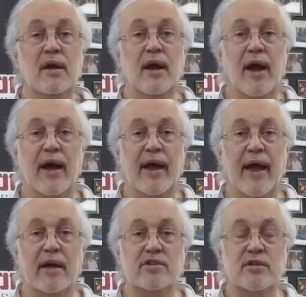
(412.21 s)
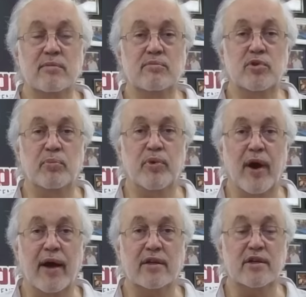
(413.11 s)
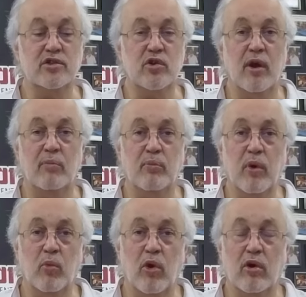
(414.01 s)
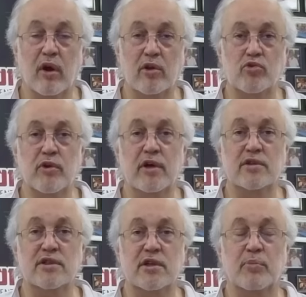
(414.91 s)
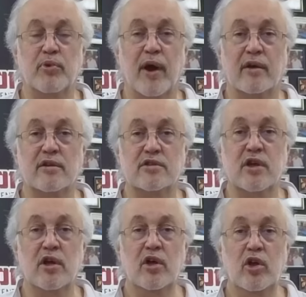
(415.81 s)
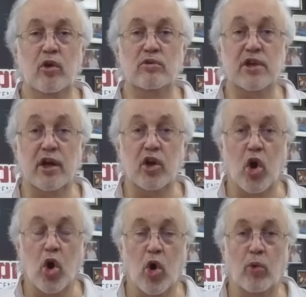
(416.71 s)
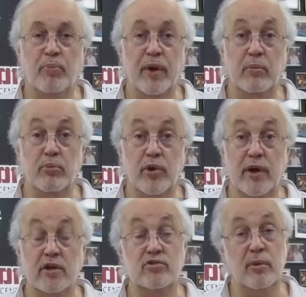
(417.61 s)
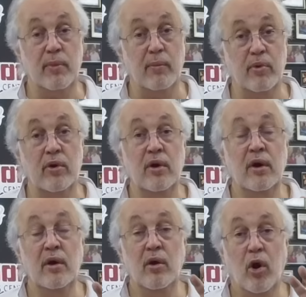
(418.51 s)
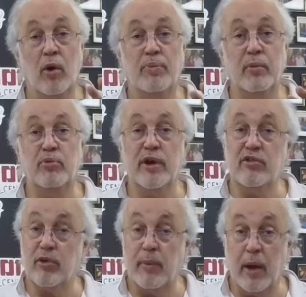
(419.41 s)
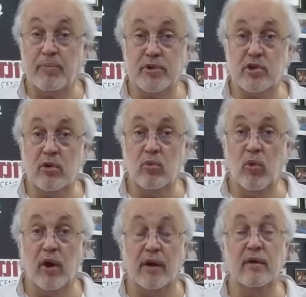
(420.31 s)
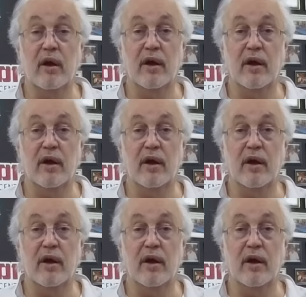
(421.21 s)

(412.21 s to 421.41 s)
I ask them to practice and work on drills and to practice using an open bridge. Remember, open bridge from episode 1,